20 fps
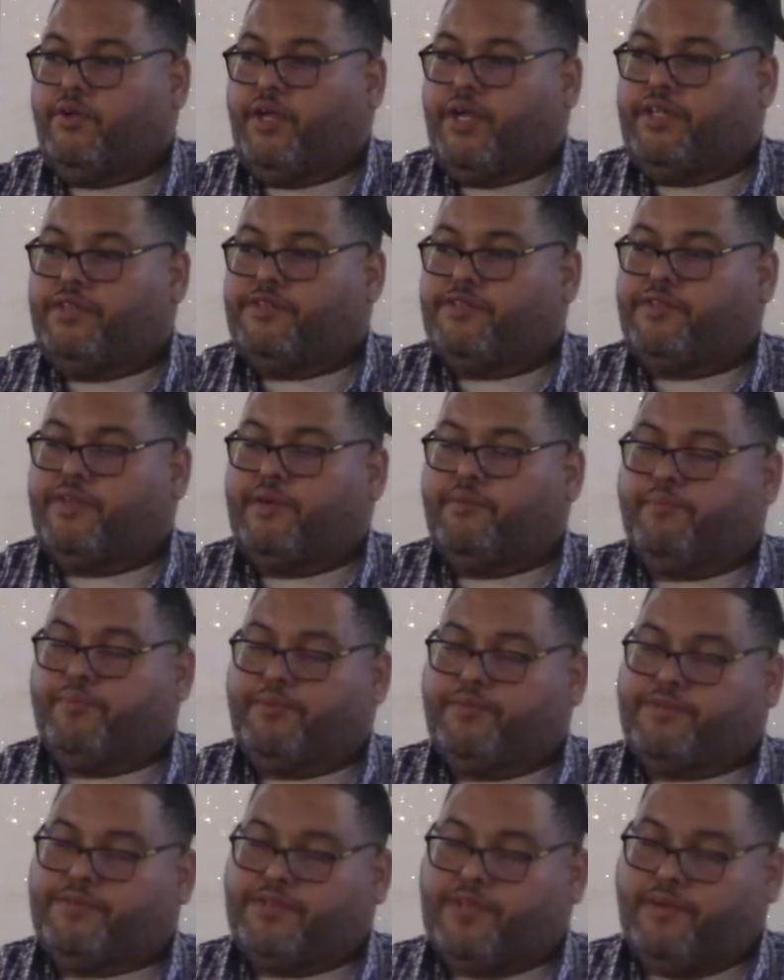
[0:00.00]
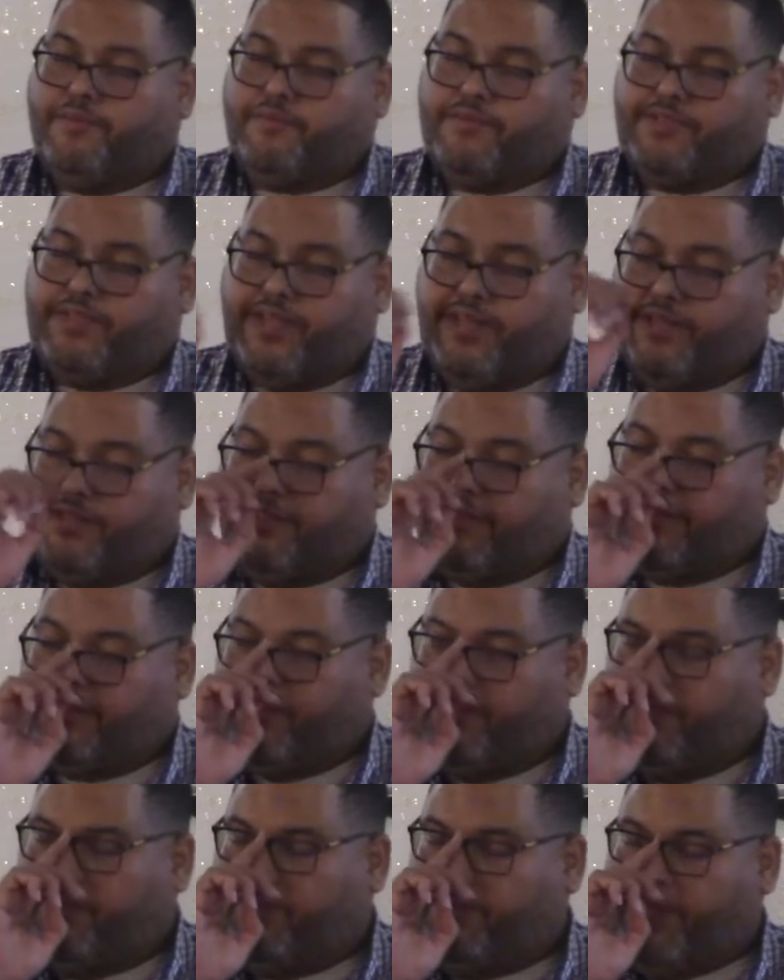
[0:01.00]
In some, some states, it's
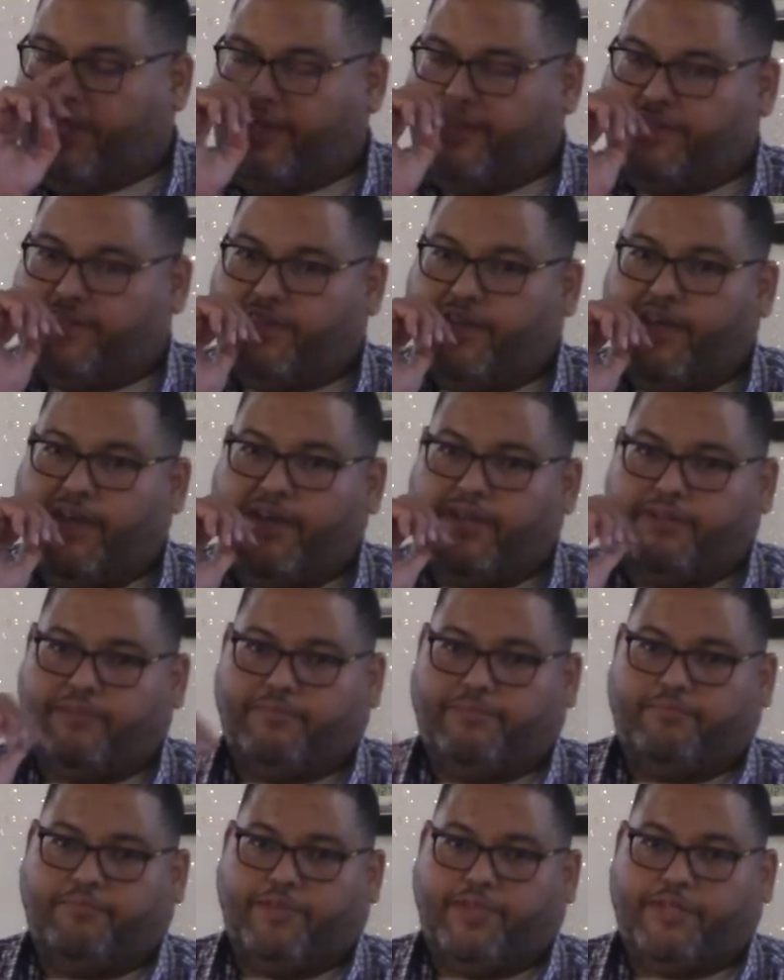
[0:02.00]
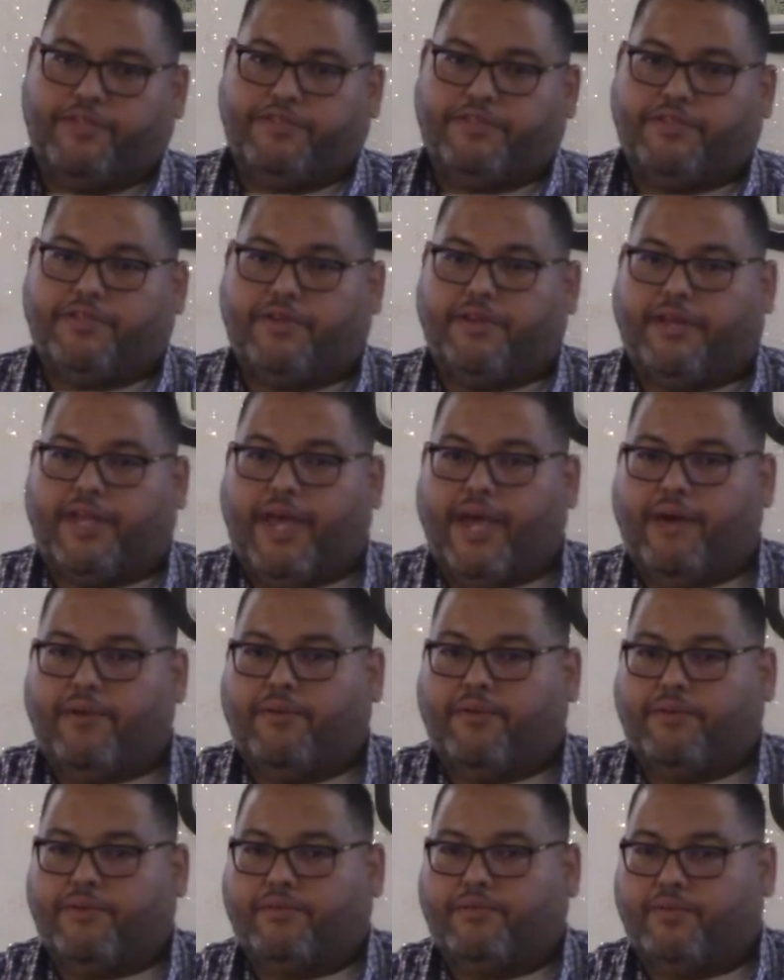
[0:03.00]
infanticide because they're
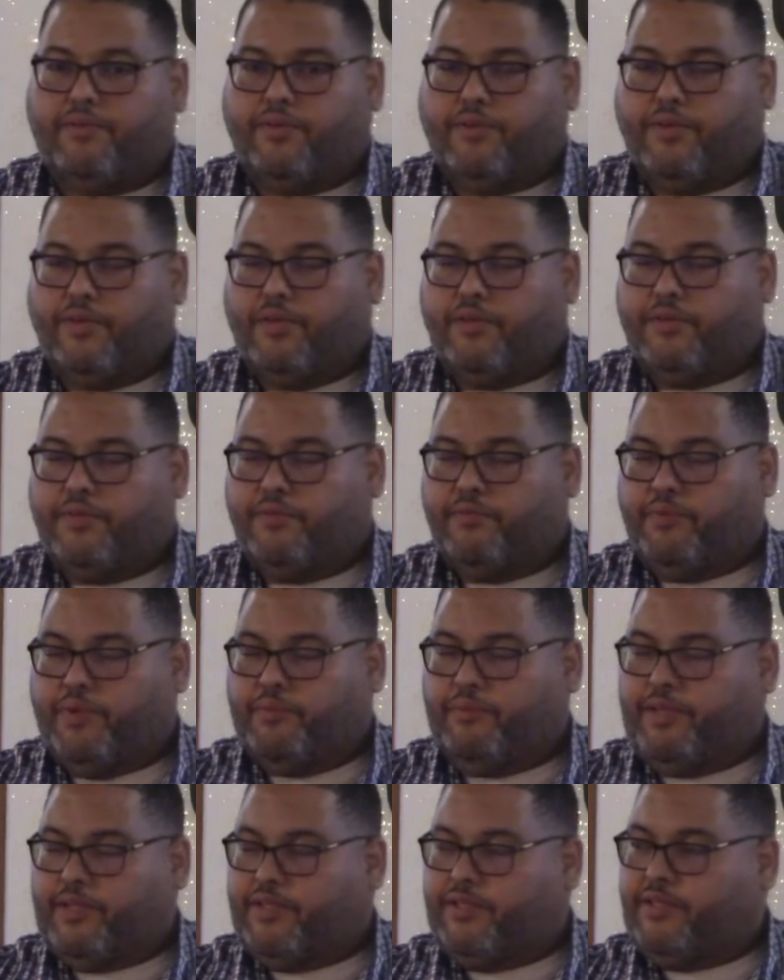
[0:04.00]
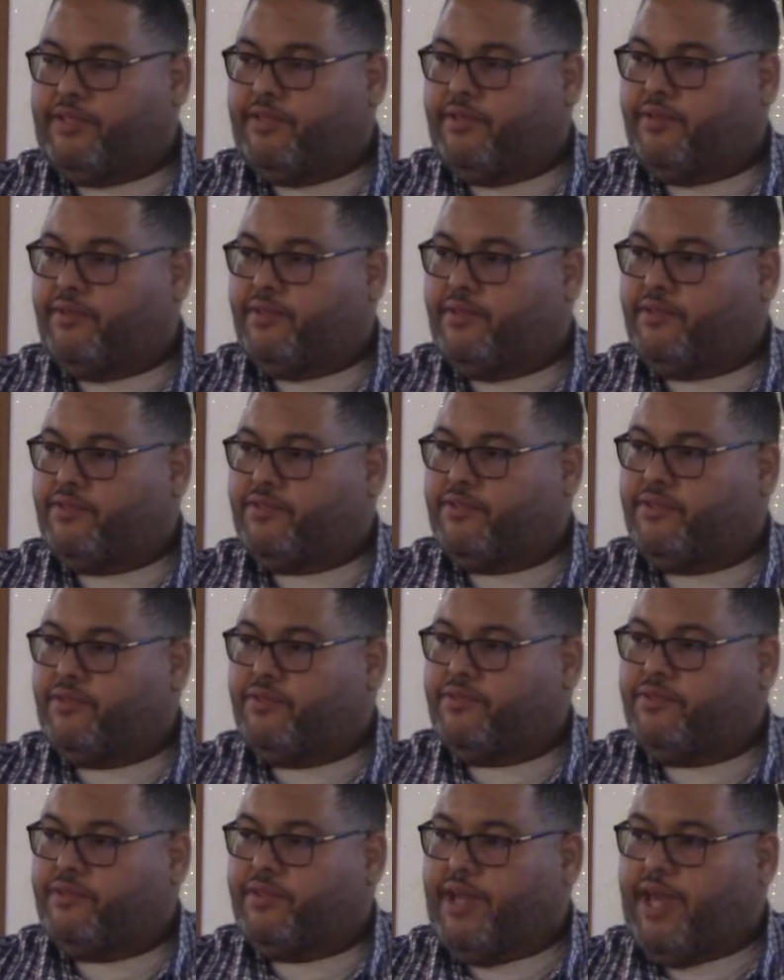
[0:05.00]
allowing the women to kill their
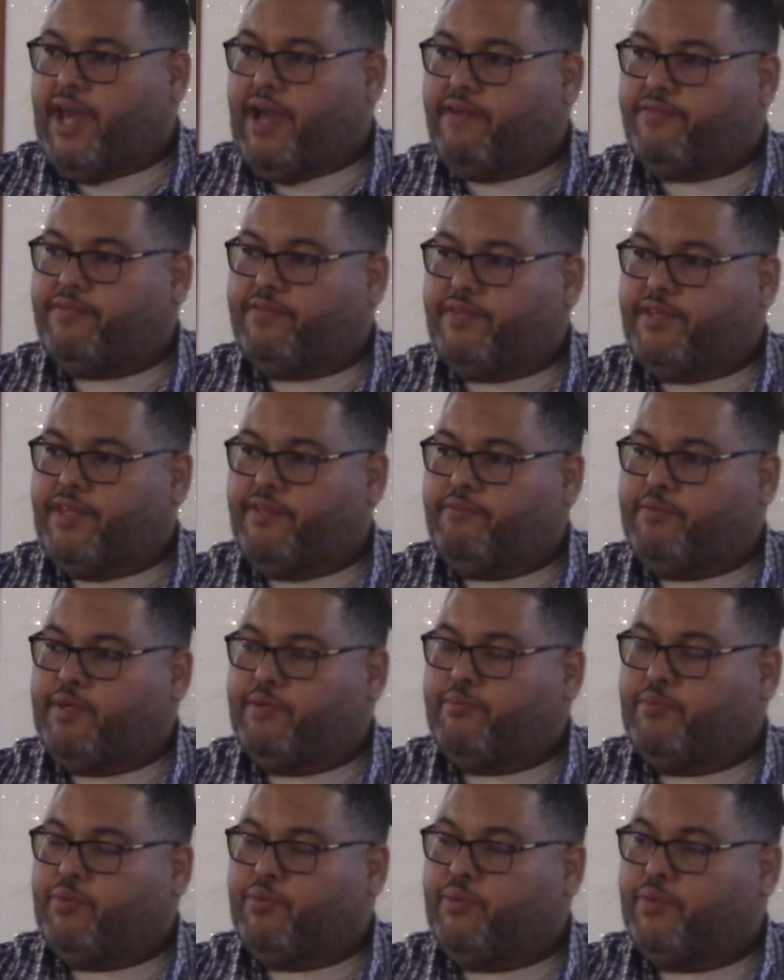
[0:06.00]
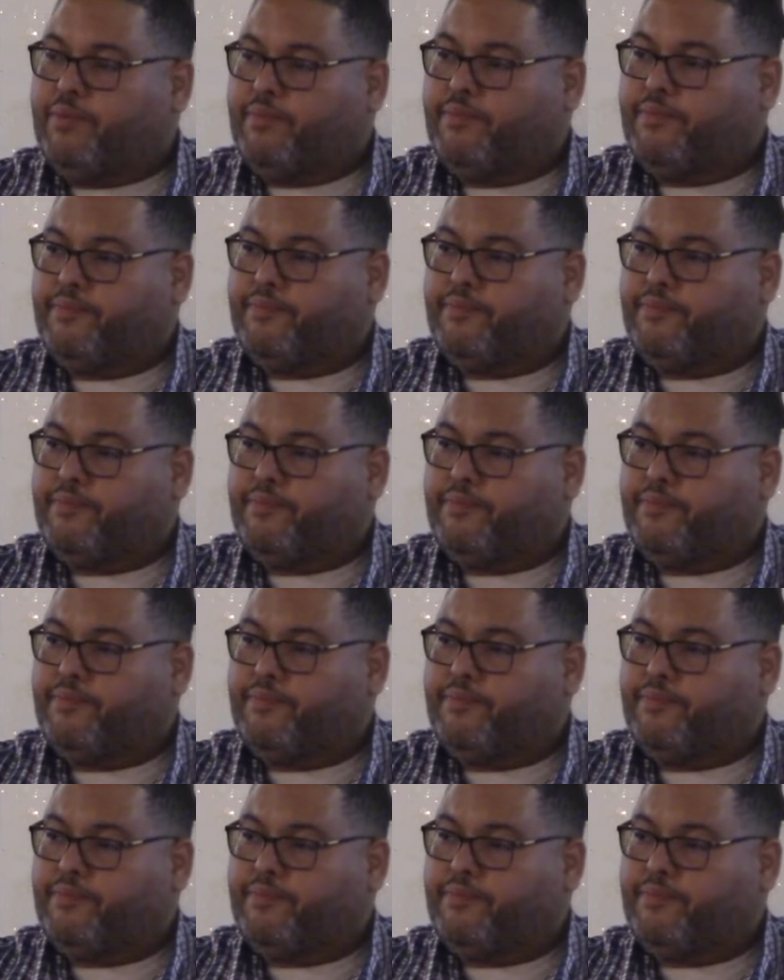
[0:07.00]
children after they've been born.